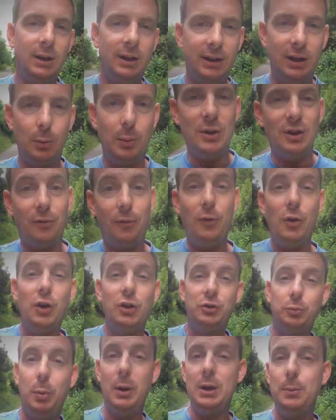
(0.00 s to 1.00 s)
You know, when the
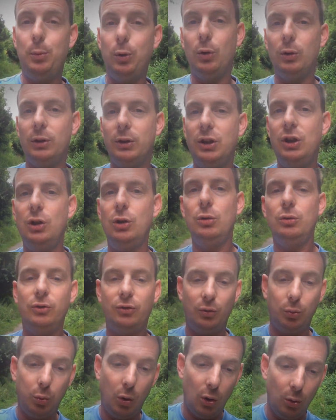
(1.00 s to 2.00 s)
first people
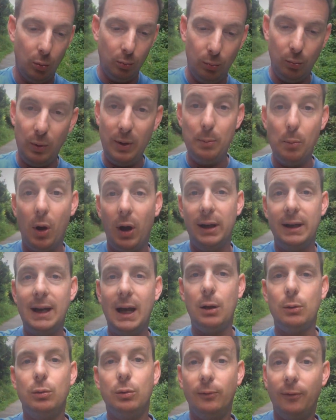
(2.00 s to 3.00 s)
used what we might
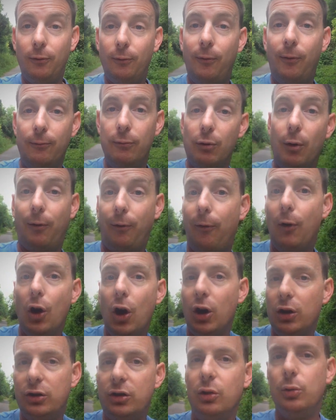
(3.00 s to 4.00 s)
now
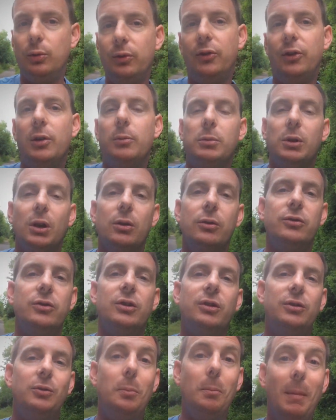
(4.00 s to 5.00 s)
refer to as
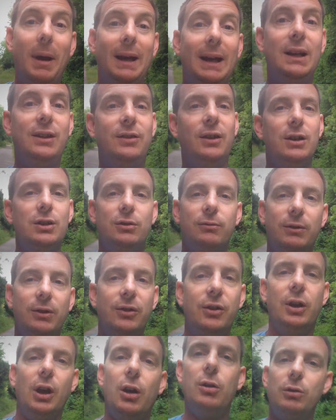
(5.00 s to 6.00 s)
hypnosis, many
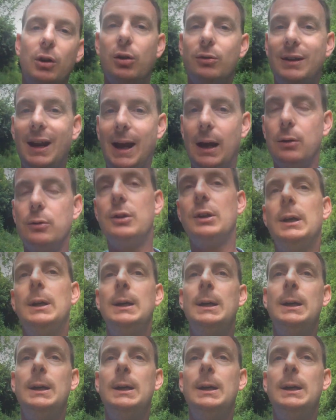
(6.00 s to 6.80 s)
centuries ago, no doubt,